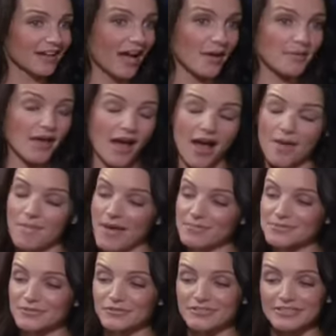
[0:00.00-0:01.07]
I'm
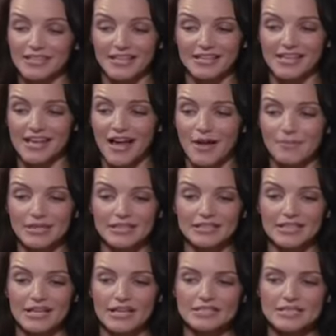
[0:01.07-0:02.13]
absolutely lucky. I mean,
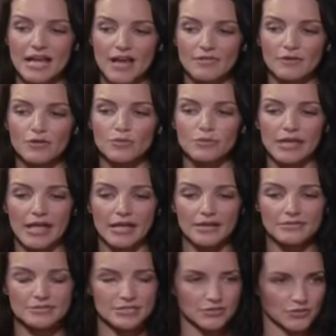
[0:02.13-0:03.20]
to have a
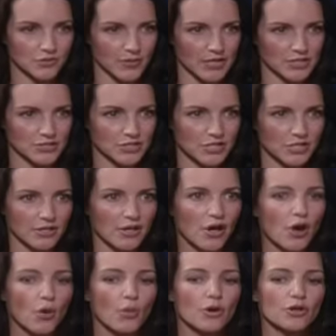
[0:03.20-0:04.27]
creative situation
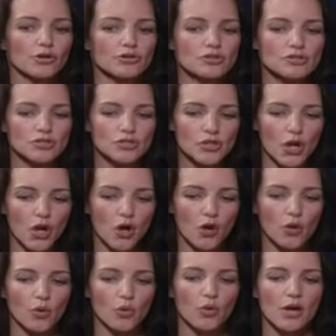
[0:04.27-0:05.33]
where you're
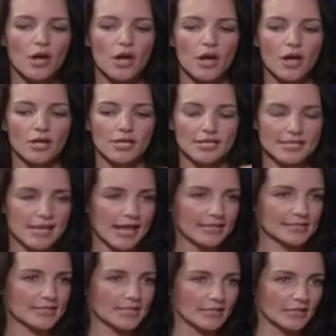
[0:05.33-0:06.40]
so
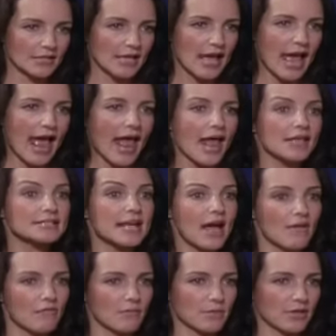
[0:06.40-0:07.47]
connected and to
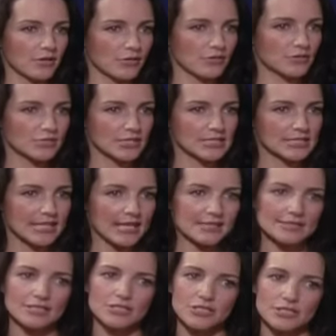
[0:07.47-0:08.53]
have it be a huge success,
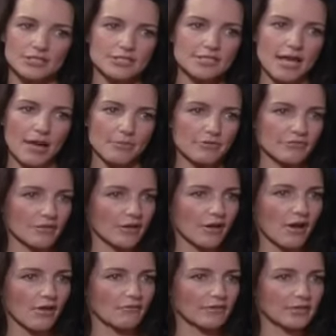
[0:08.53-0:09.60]
it just doesn't happen very
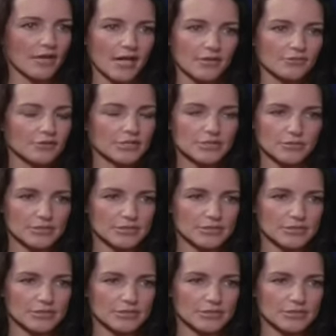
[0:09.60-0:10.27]
often. I don't need to